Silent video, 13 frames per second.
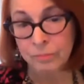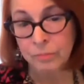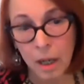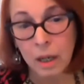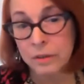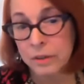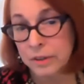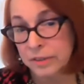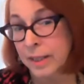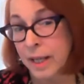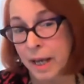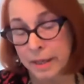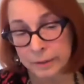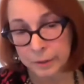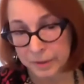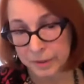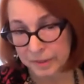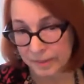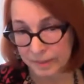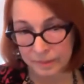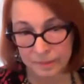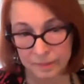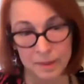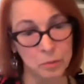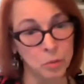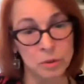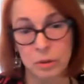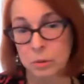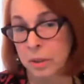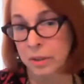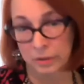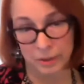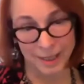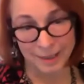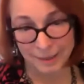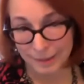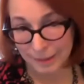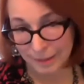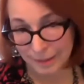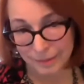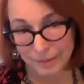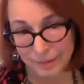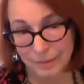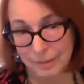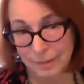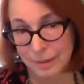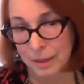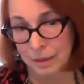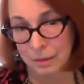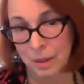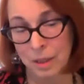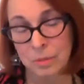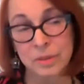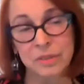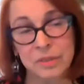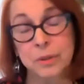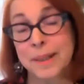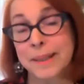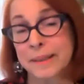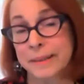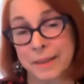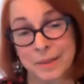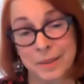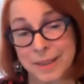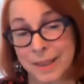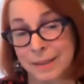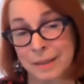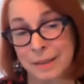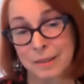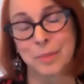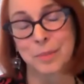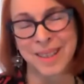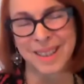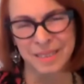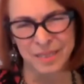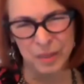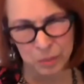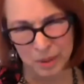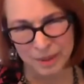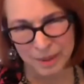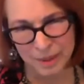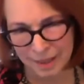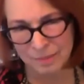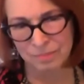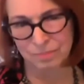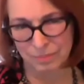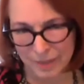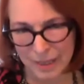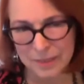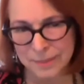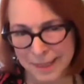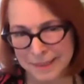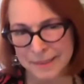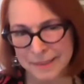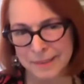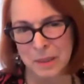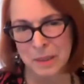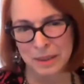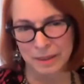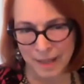Other psychiatrists will do other techniques. I was trained in other techniques, but that's the one that I've landed on.